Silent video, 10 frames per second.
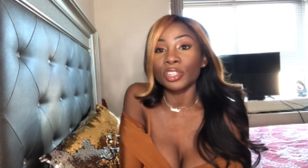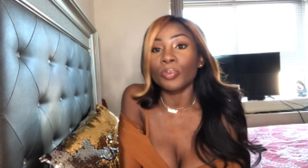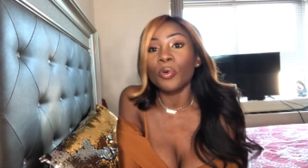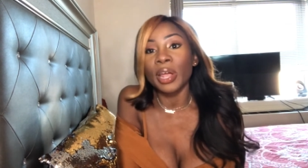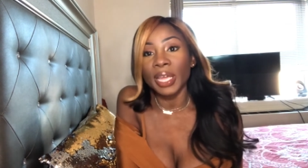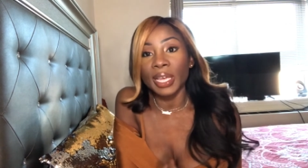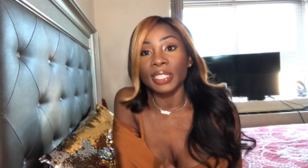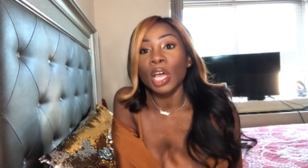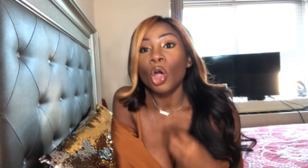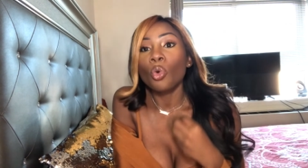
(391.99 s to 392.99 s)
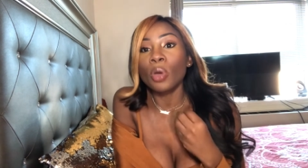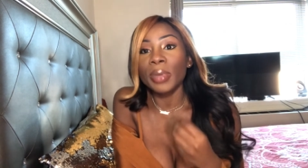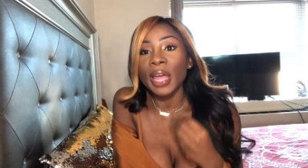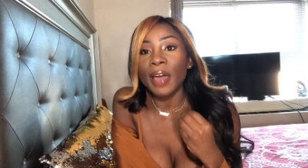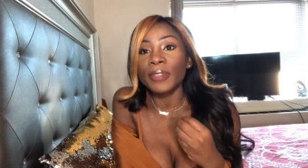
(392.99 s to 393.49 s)
The point is, women
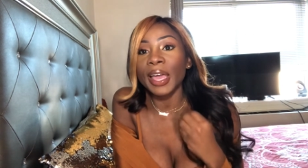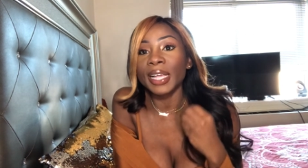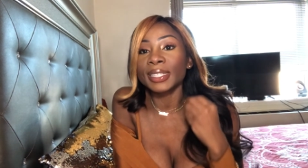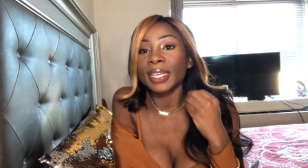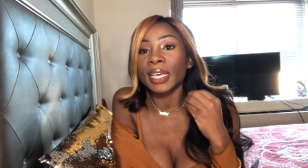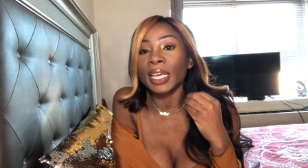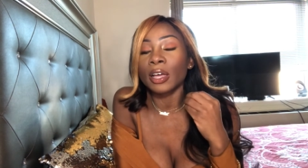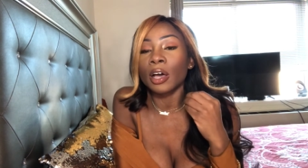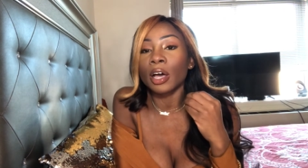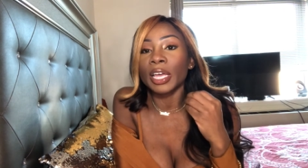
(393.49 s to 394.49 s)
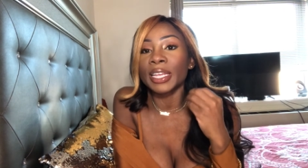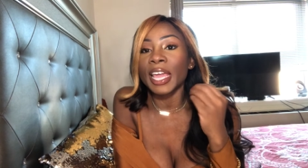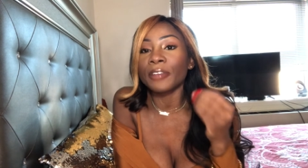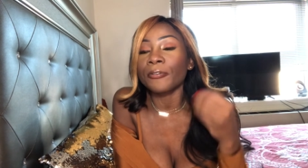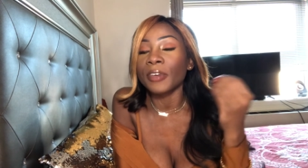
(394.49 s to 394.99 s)
have that
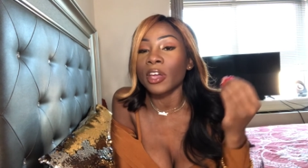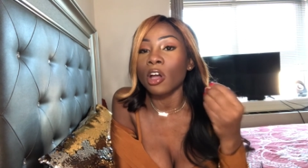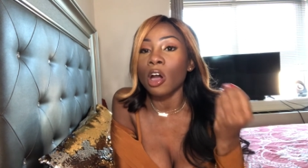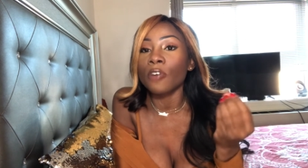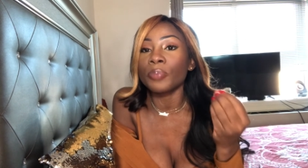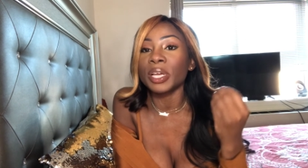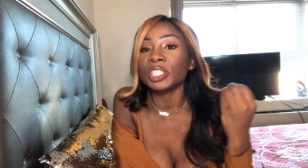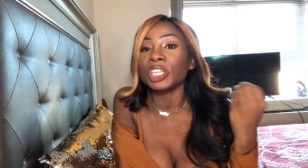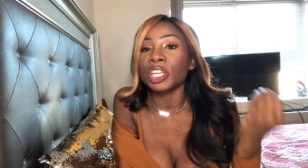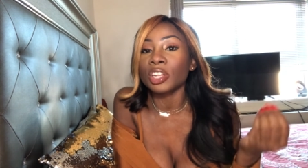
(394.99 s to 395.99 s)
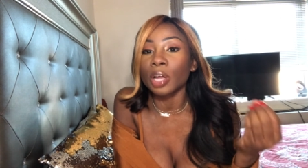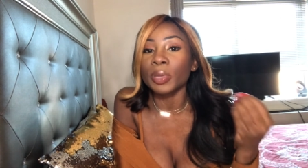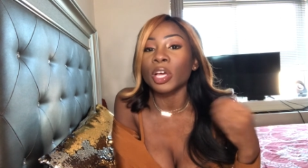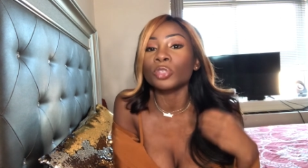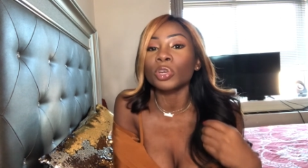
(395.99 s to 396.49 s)
innate fear of being cheated on
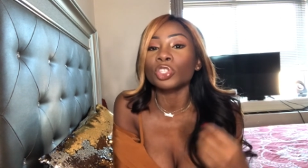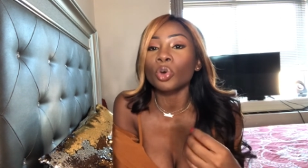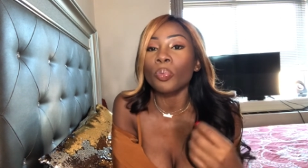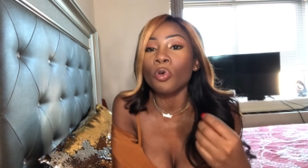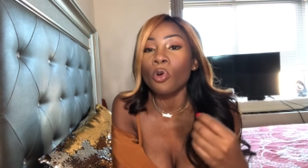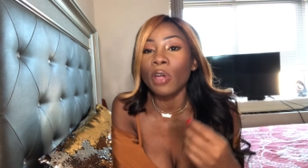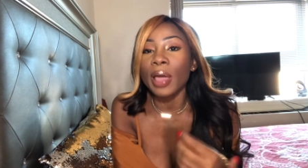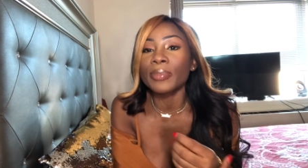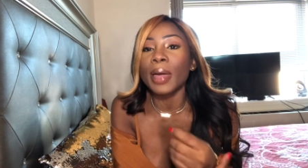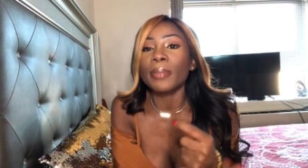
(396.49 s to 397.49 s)
because we're so programmed that